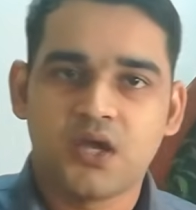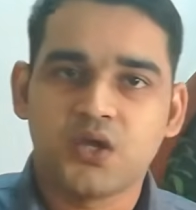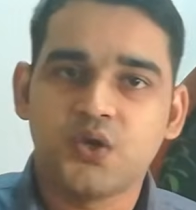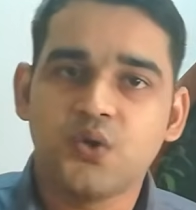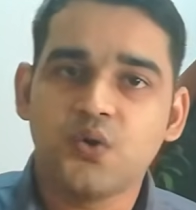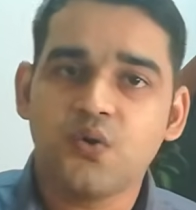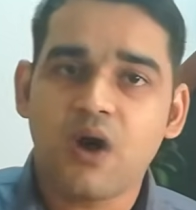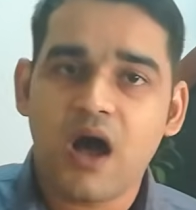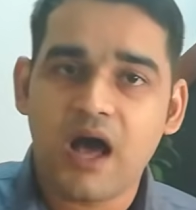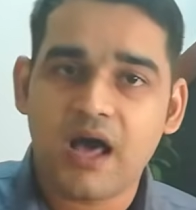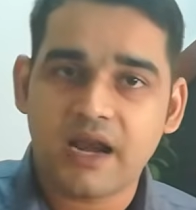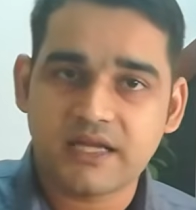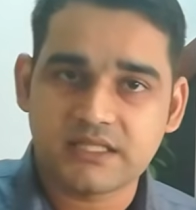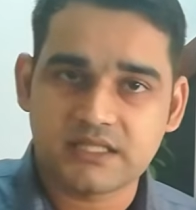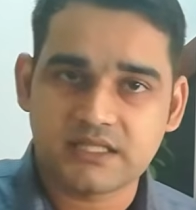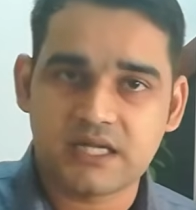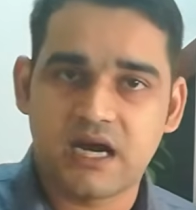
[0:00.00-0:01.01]
You are
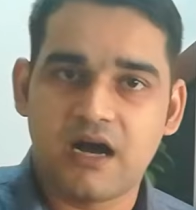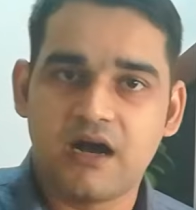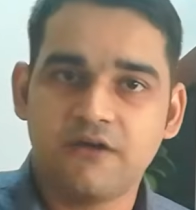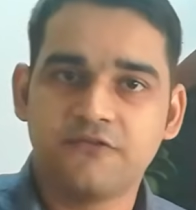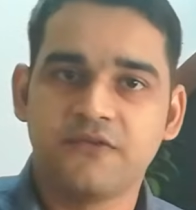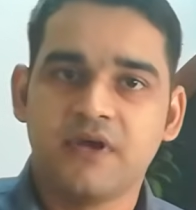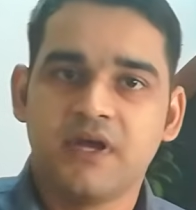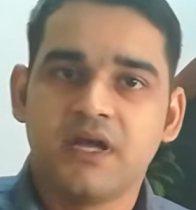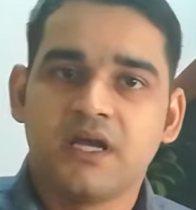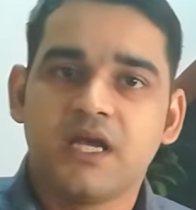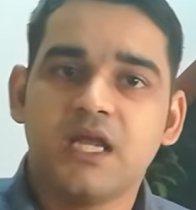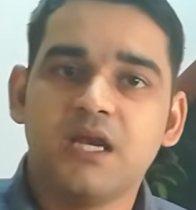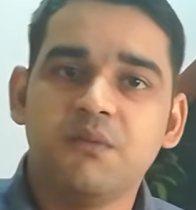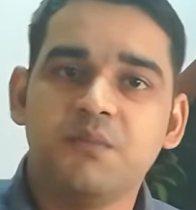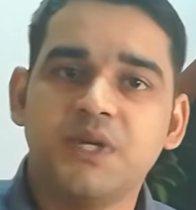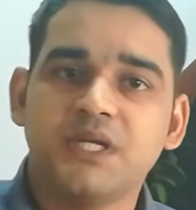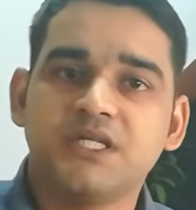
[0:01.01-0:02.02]
a staff.
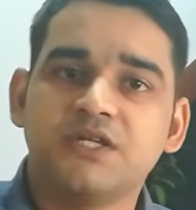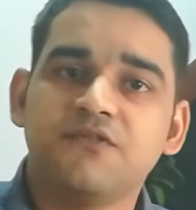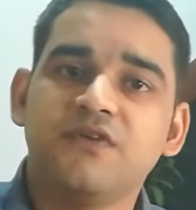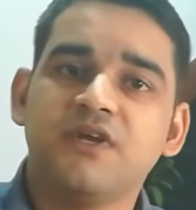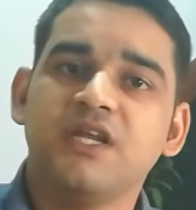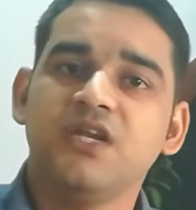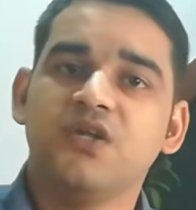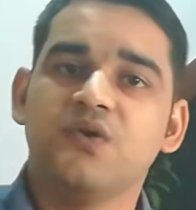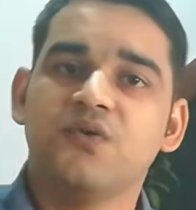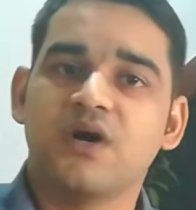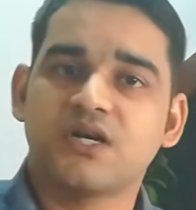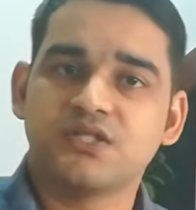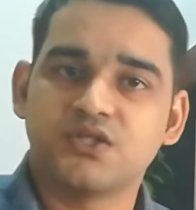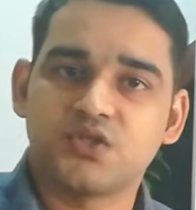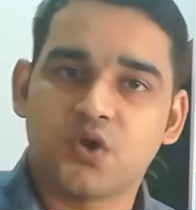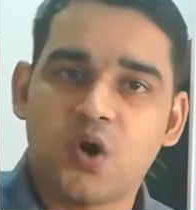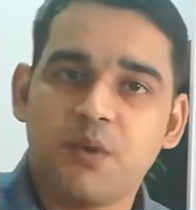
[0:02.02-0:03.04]
In between
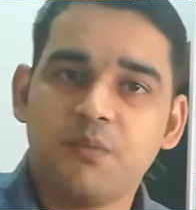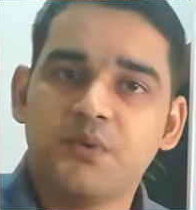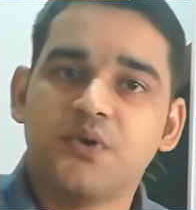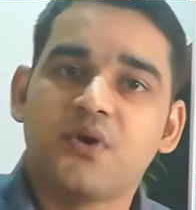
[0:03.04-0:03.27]
your job,